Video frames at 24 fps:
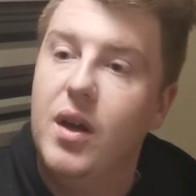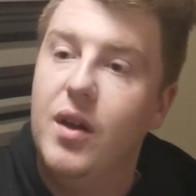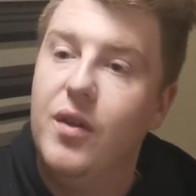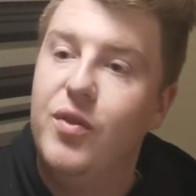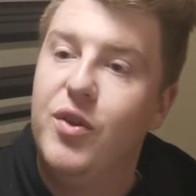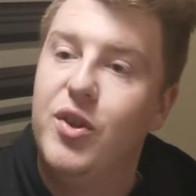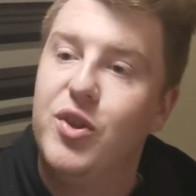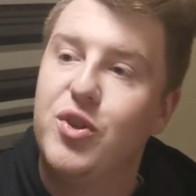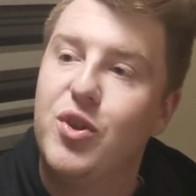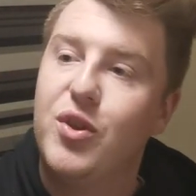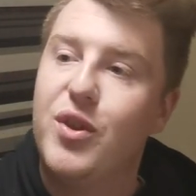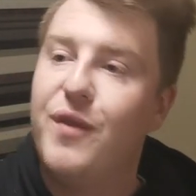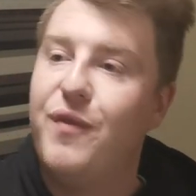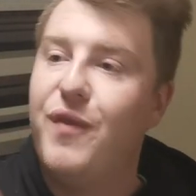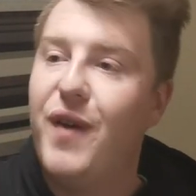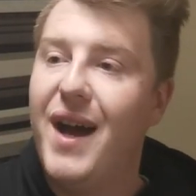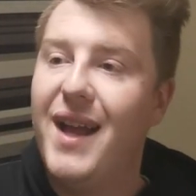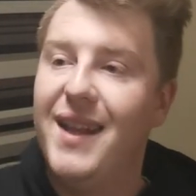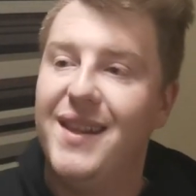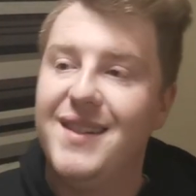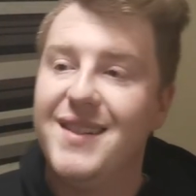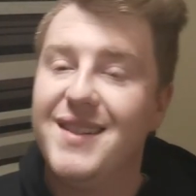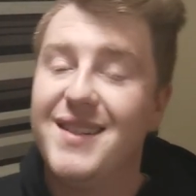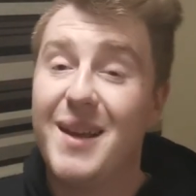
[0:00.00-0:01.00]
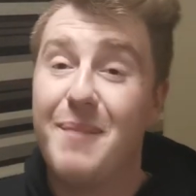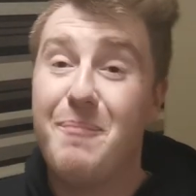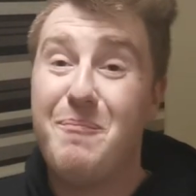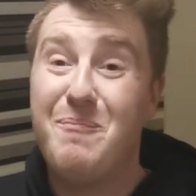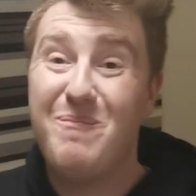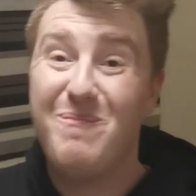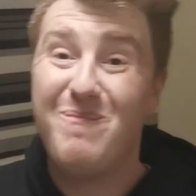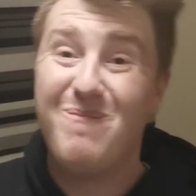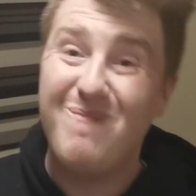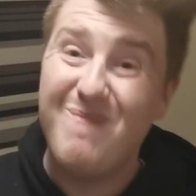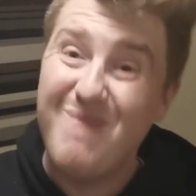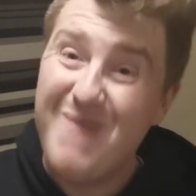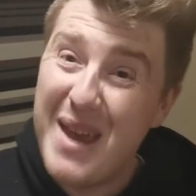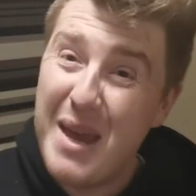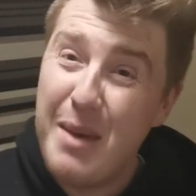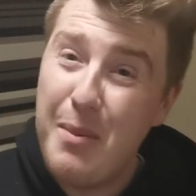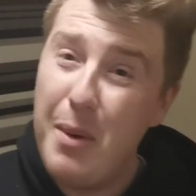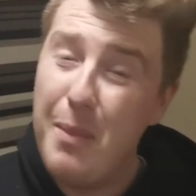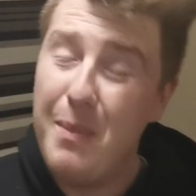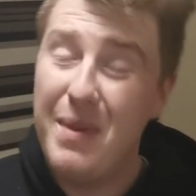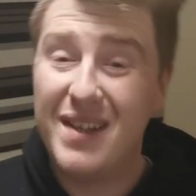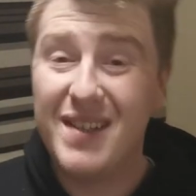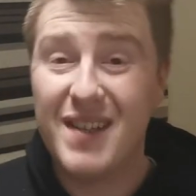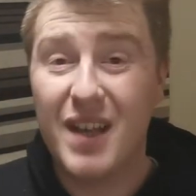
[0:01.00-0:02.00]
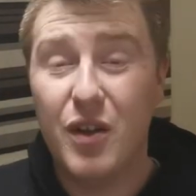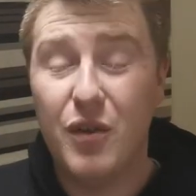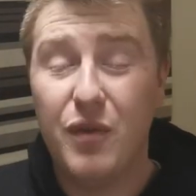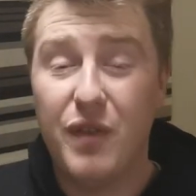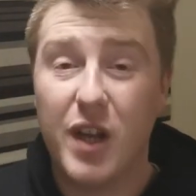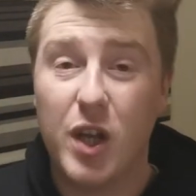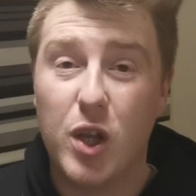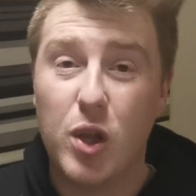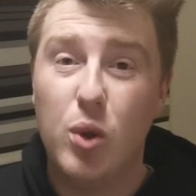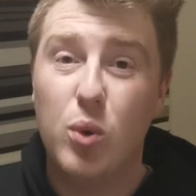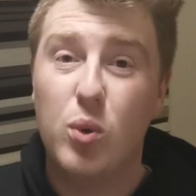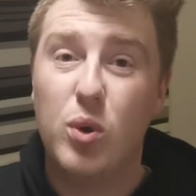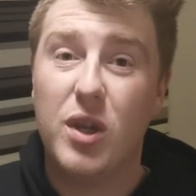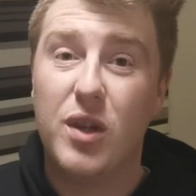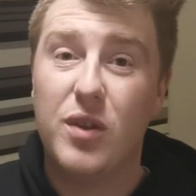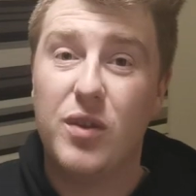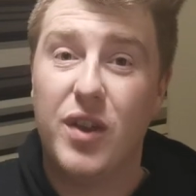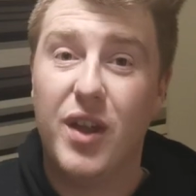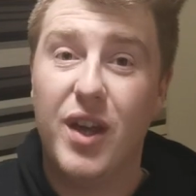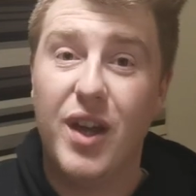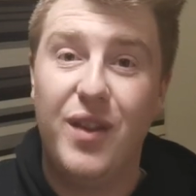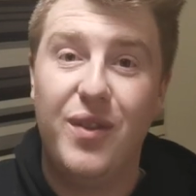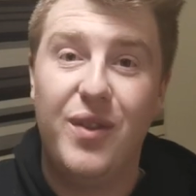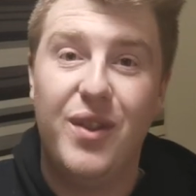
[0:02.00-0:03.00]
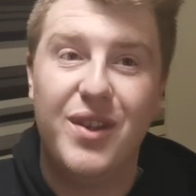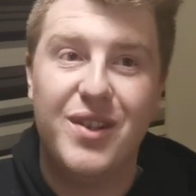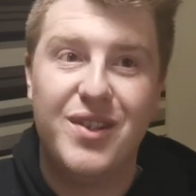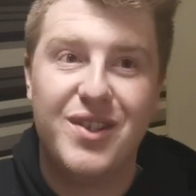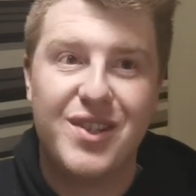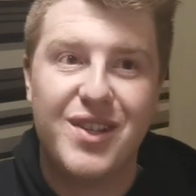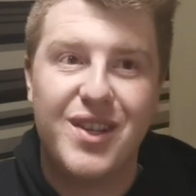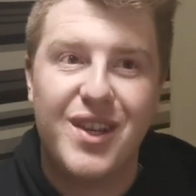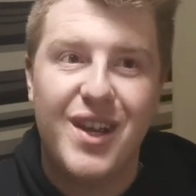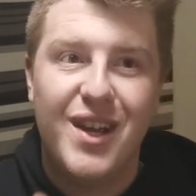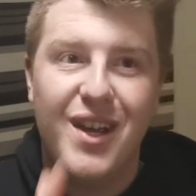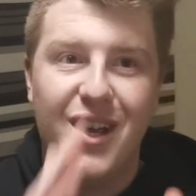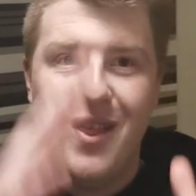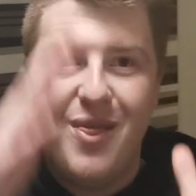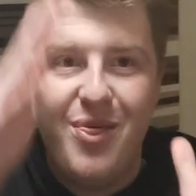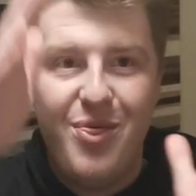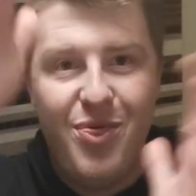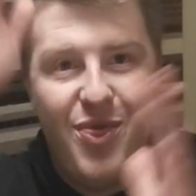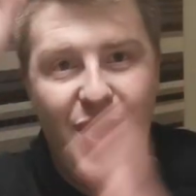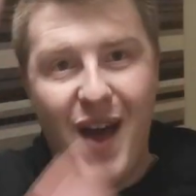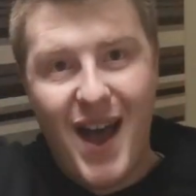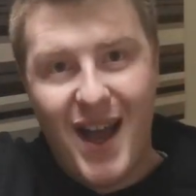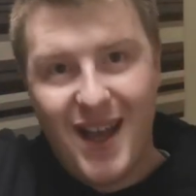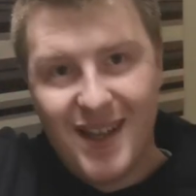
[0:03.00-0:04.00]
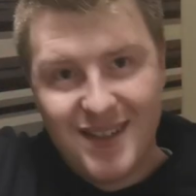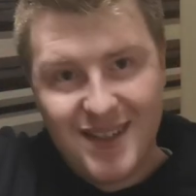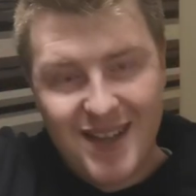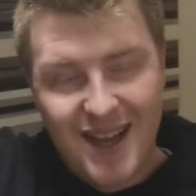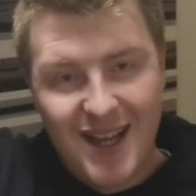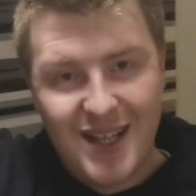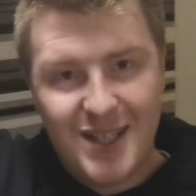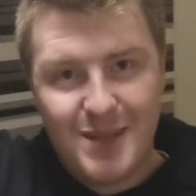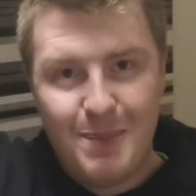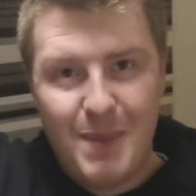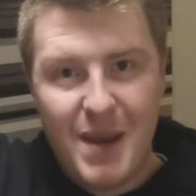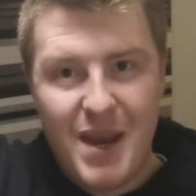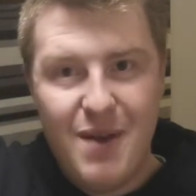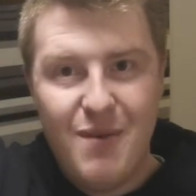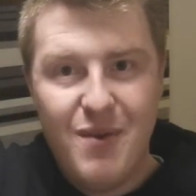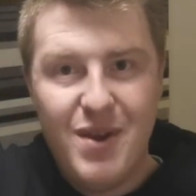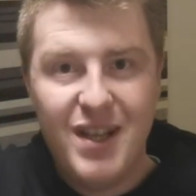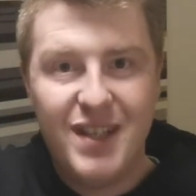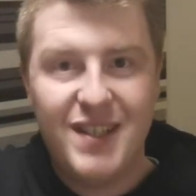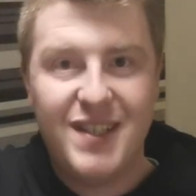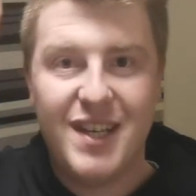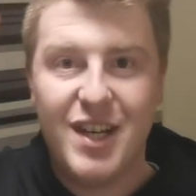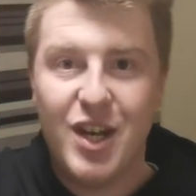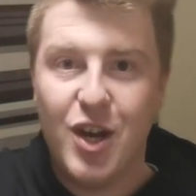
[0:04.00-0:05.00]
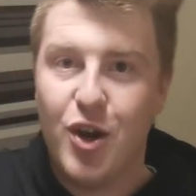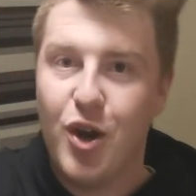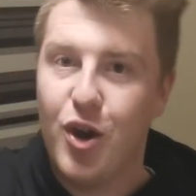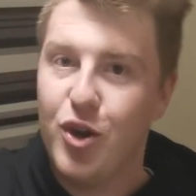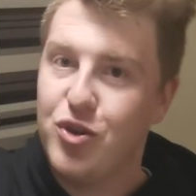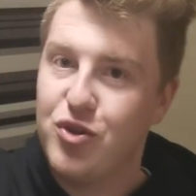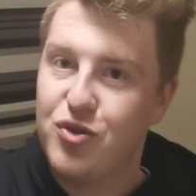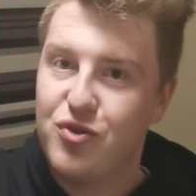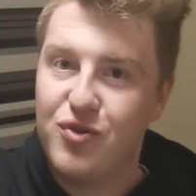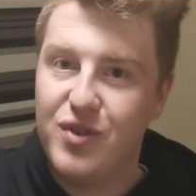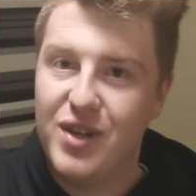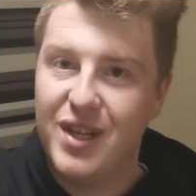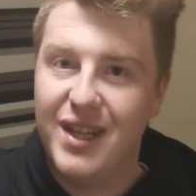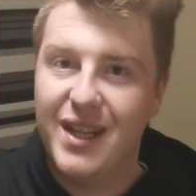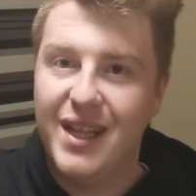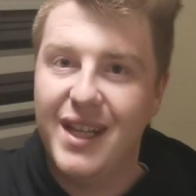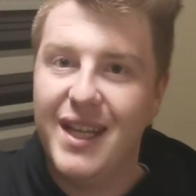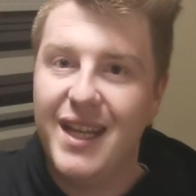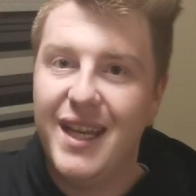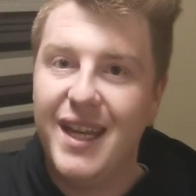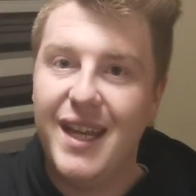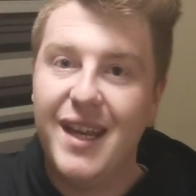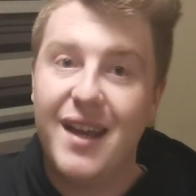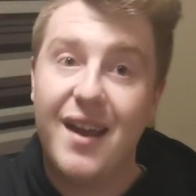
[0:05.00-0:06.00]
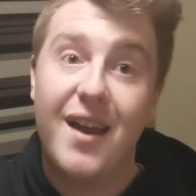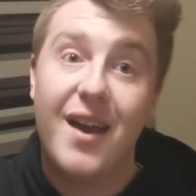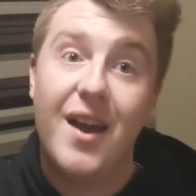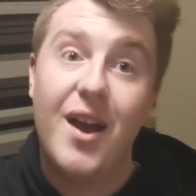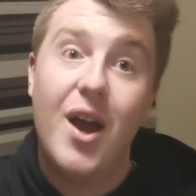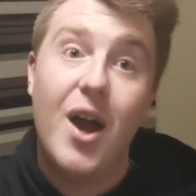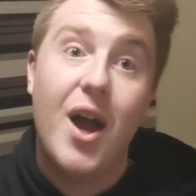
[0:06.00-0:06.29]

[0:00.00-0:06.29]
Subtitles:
there's other fans, and maybe myself included, that there's that's experience in an Austrian league.